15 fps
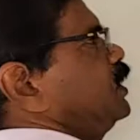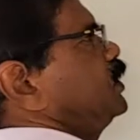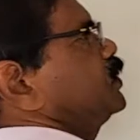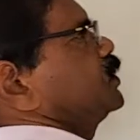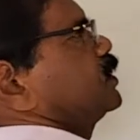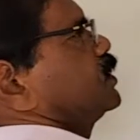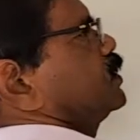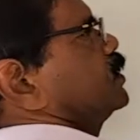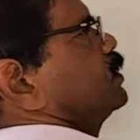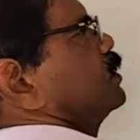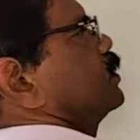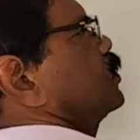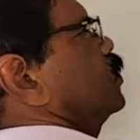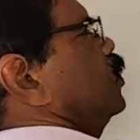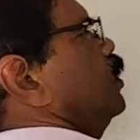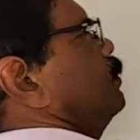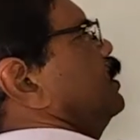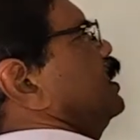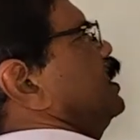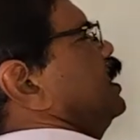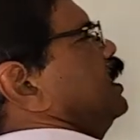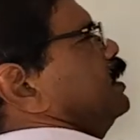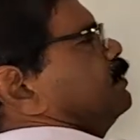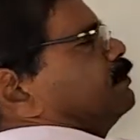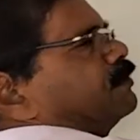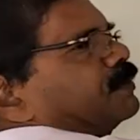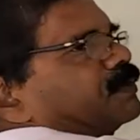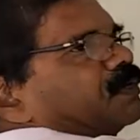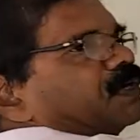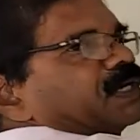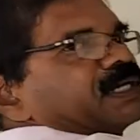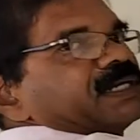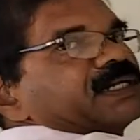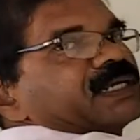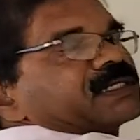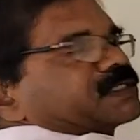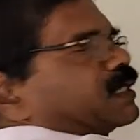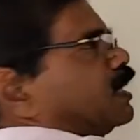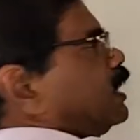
Its common name or industrial